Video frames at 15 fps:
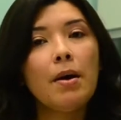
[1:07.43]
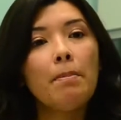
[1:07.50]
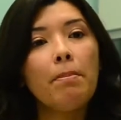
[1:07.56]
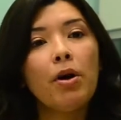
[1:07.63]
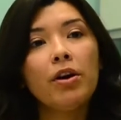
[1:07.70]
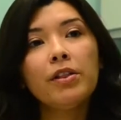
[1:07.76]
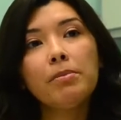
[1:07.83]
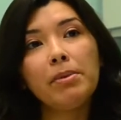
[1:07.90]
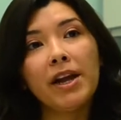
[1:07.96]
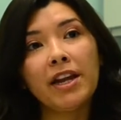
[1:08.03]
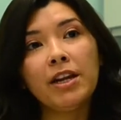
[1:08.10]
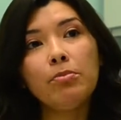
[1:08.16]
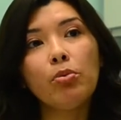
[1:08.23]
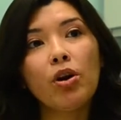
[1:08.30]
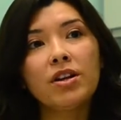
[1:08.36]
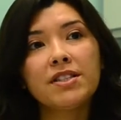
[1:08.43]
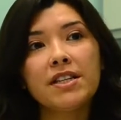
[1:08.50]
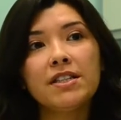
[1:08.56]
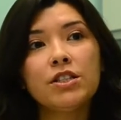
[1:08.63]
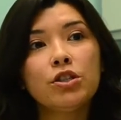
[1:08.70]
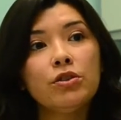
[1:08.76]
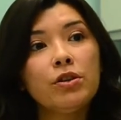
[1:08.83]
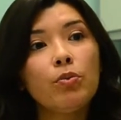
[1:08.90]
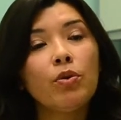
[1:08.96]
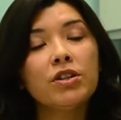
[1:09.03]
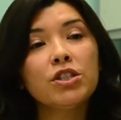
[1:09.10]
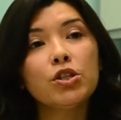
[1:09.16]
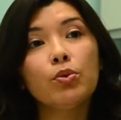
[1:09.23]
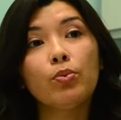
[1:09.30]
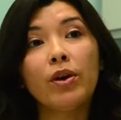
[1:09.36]
Part of the planning process, student wants
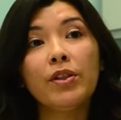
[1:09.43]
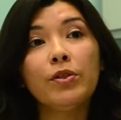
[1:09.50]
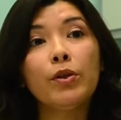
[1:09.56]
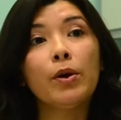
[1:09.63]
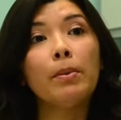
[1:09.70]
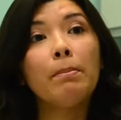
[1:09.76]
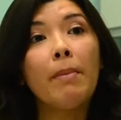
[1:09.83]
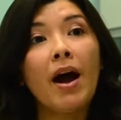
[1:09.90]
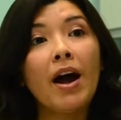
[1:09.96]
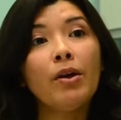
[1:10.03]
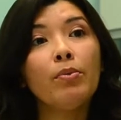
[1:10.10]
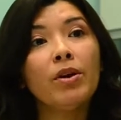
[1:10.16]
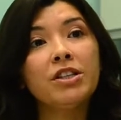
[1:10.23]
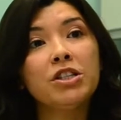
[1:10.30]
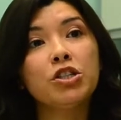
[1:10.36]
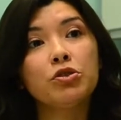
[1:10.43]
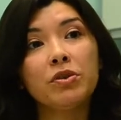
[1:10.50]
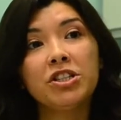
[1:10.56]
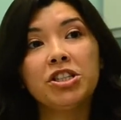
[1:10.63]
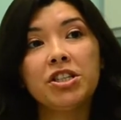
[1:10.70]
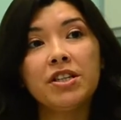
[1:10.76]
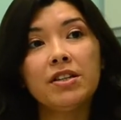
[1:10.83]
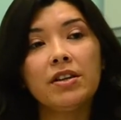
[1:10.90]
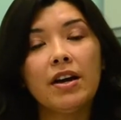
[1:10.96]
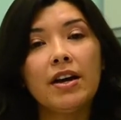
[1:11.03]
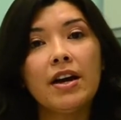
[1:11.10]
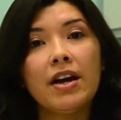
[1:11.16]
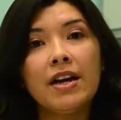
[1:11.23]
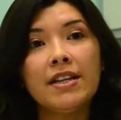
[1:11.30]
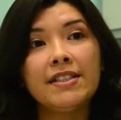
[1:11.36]
to run their My Registration
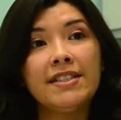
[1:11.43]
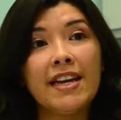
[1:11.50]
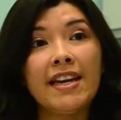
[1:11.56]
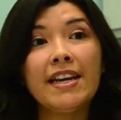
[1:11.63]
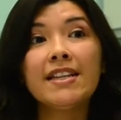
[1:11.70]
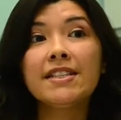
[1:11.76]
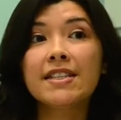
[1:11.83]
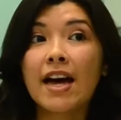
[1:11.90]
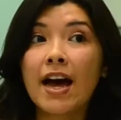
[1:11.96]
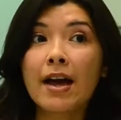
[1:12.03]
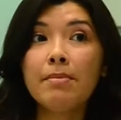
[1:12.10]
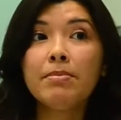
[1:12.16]
date and time.